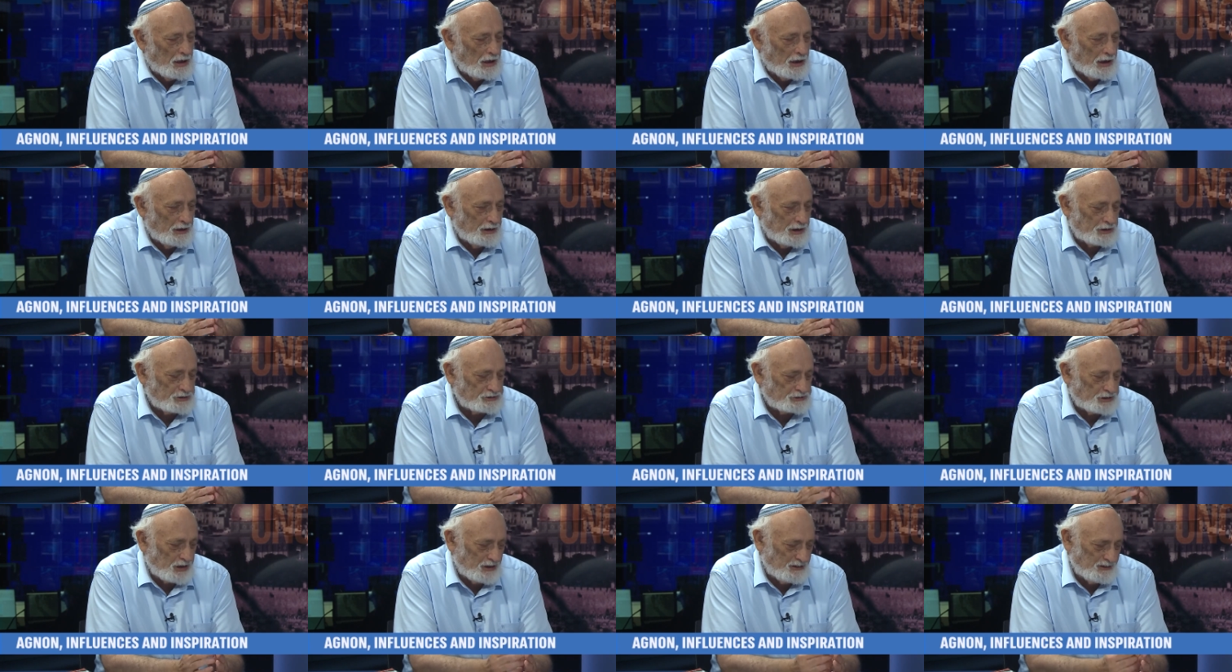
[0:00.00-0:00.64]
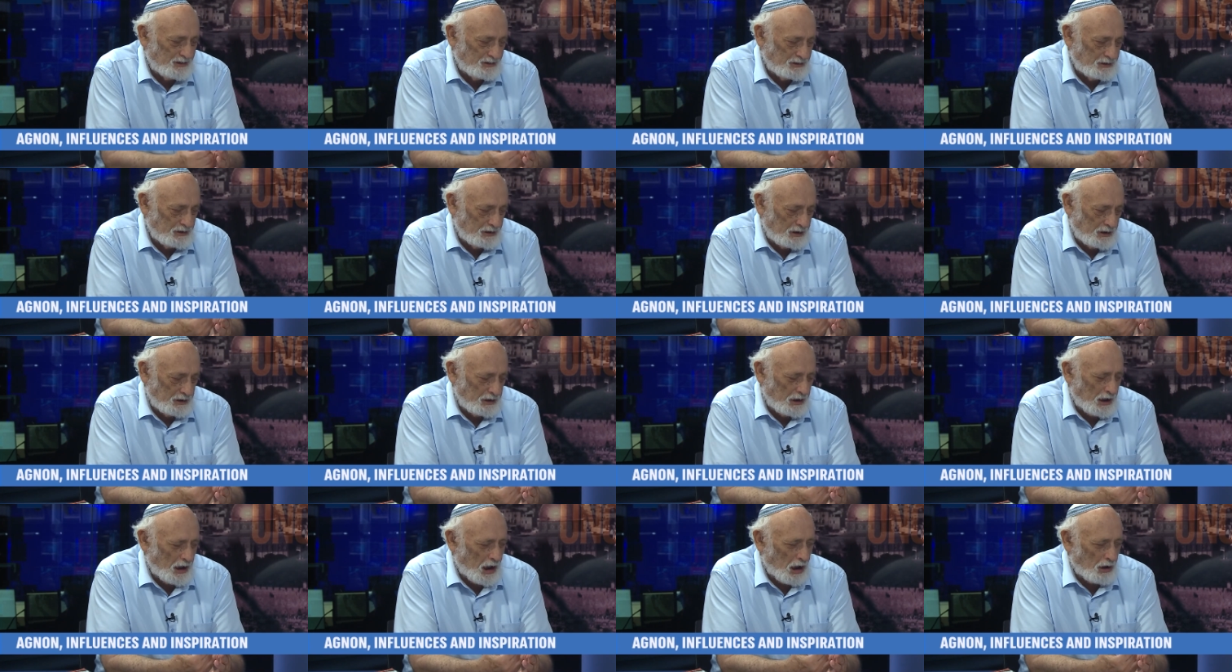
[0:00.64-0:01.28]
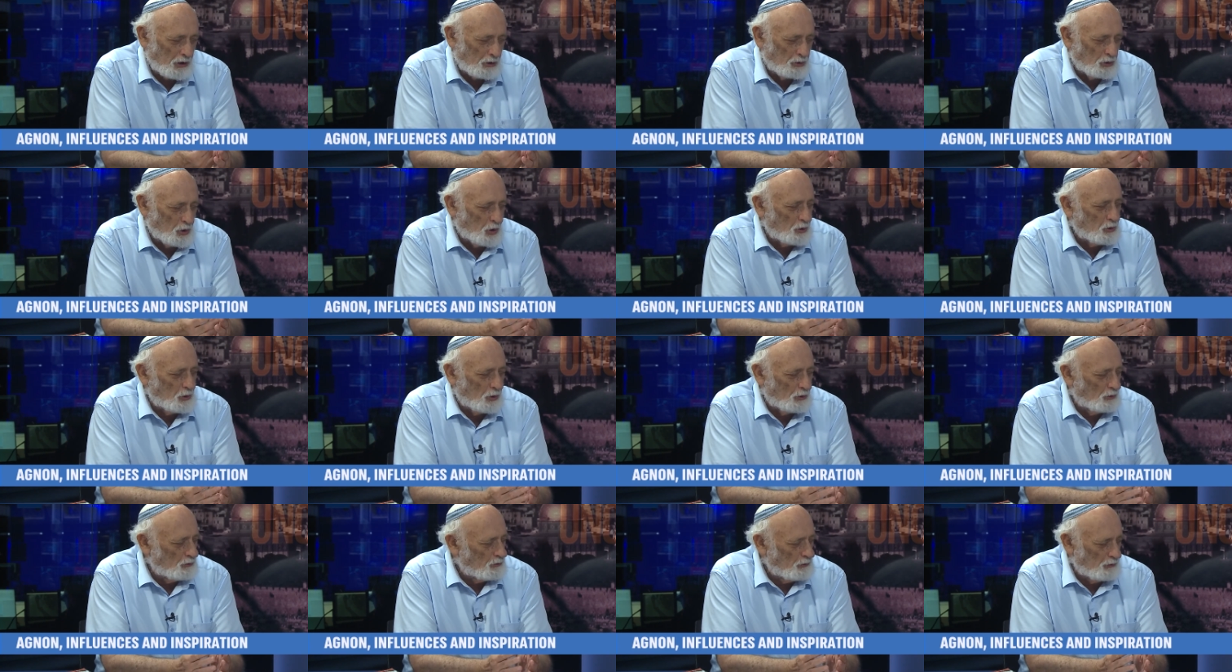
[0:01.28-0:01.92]
and I say
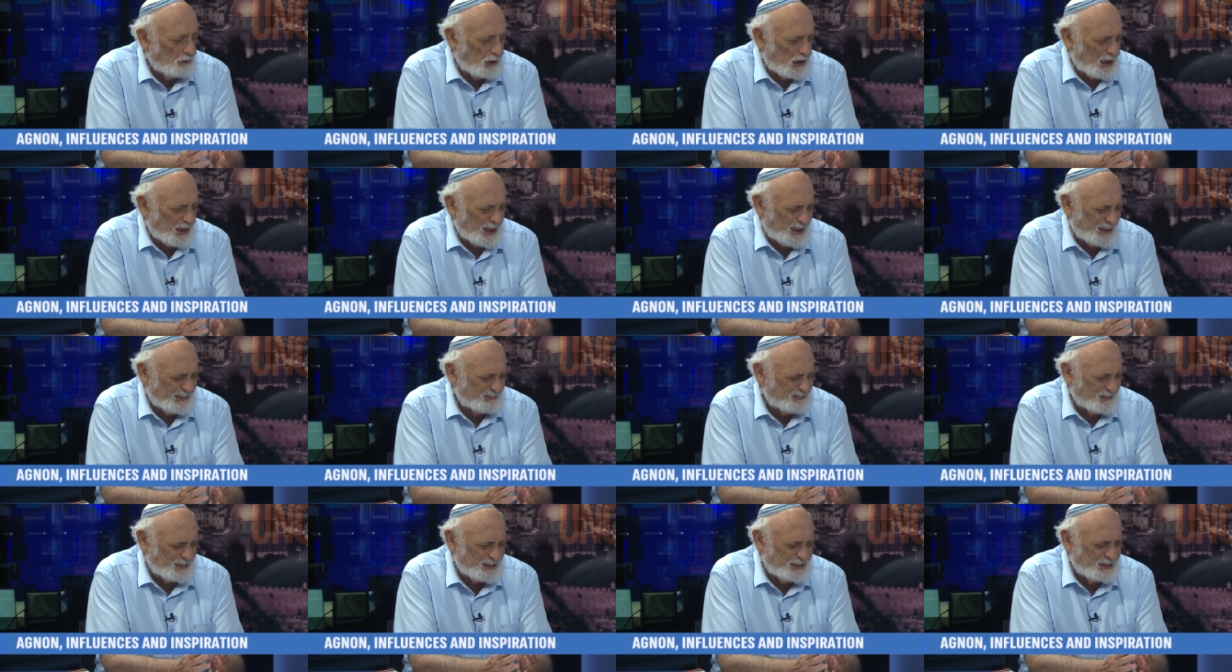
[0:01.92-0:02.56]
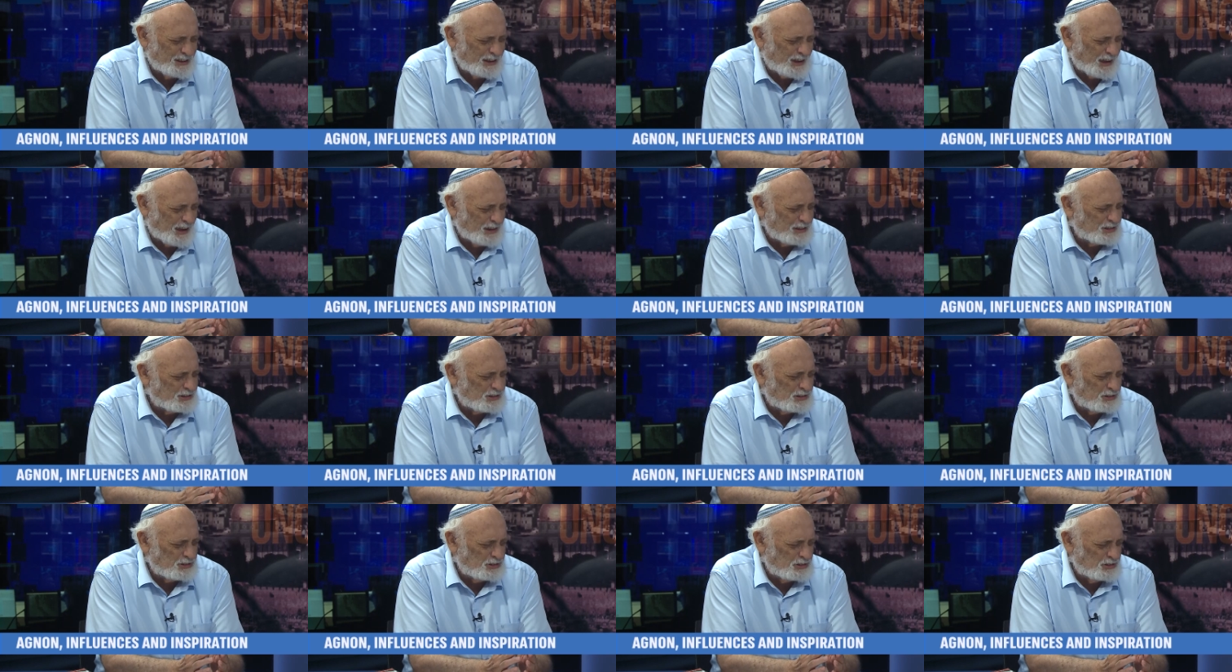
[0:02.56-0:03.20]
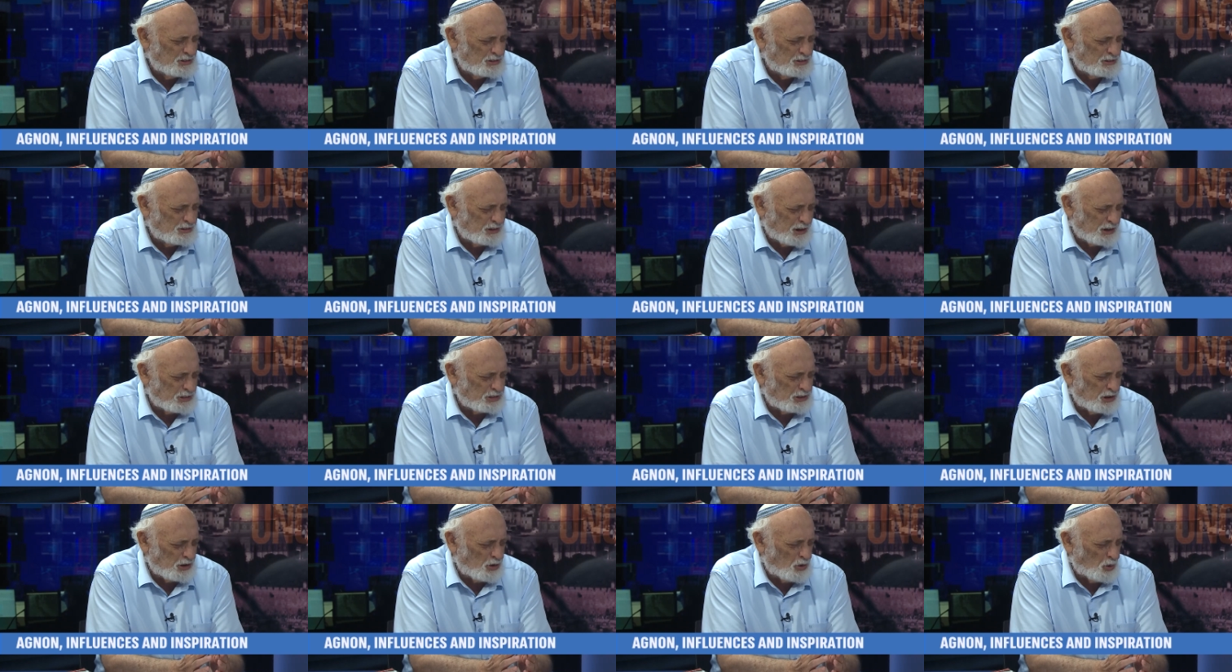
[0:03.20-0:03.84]
Agnon has a great
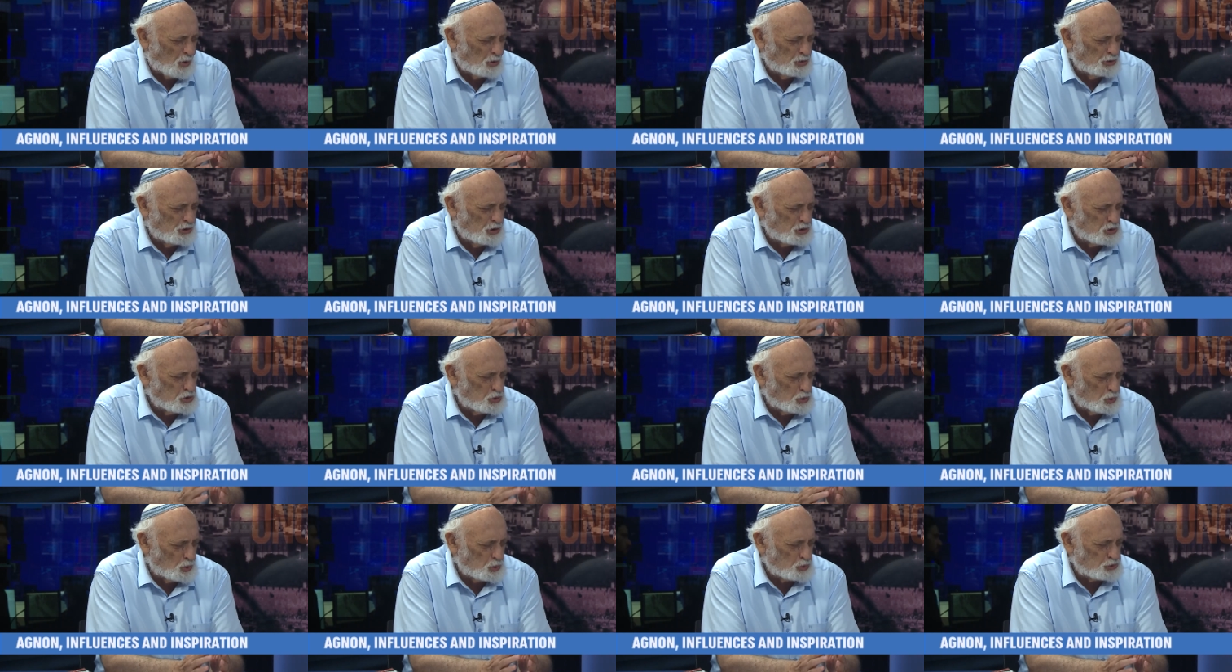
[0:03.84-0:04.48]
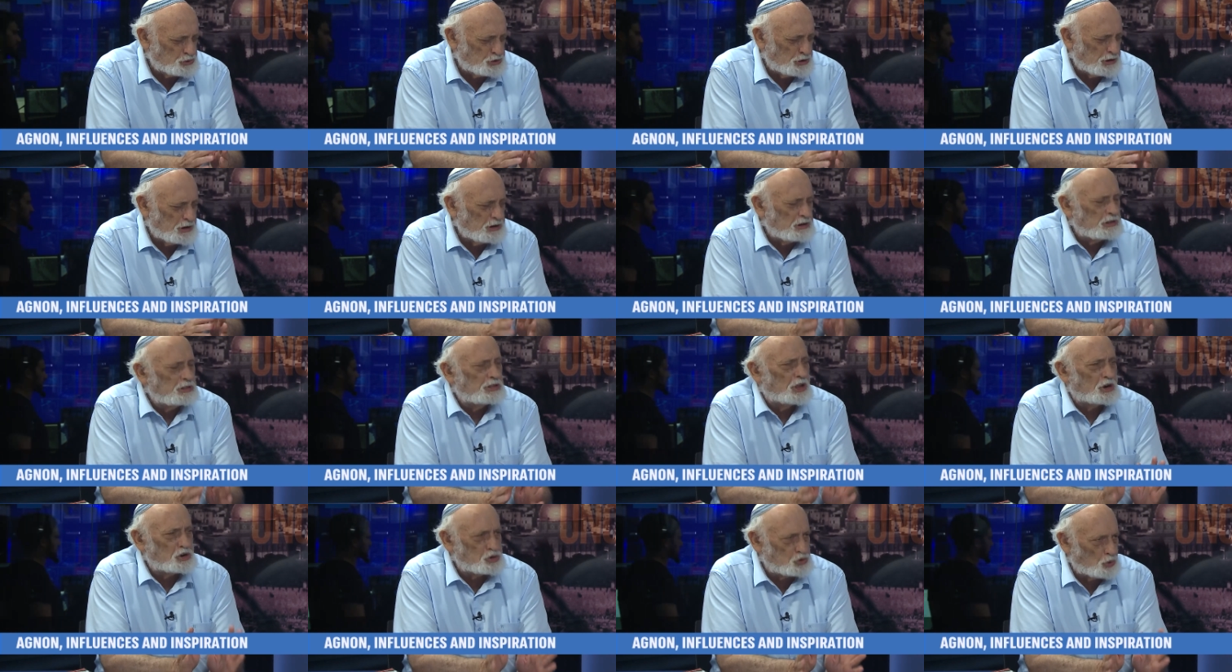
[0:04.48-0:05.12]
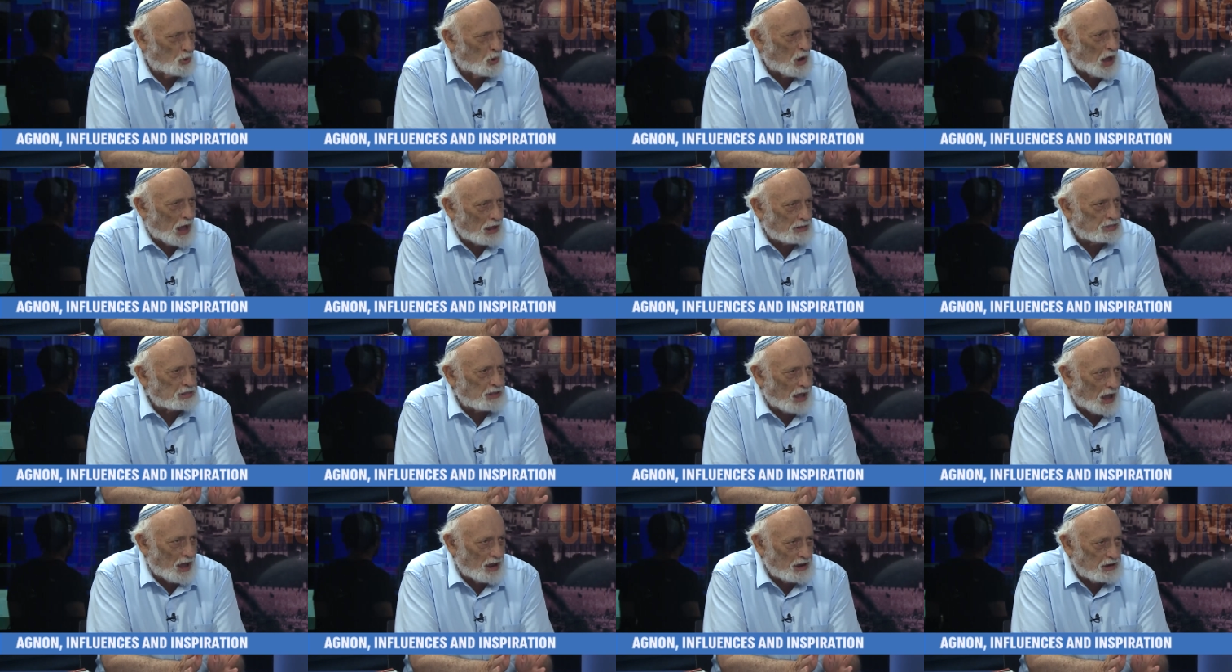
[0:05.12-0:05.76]
critic on the Jews in the
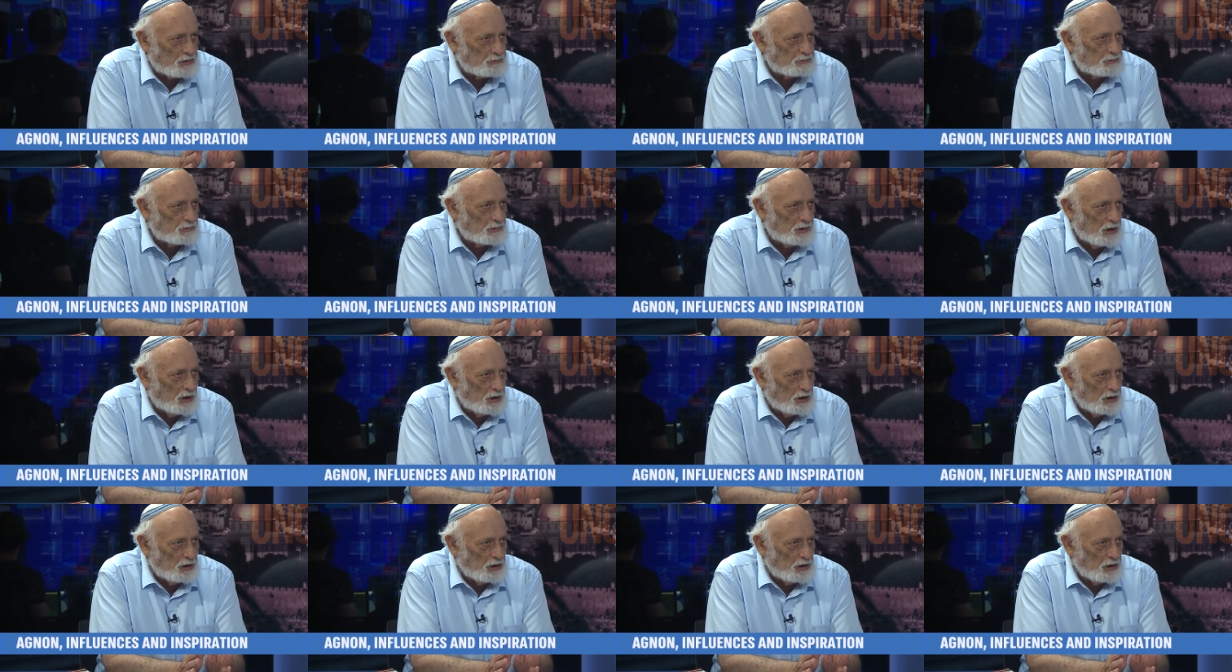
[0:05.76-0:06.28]
Shoah time.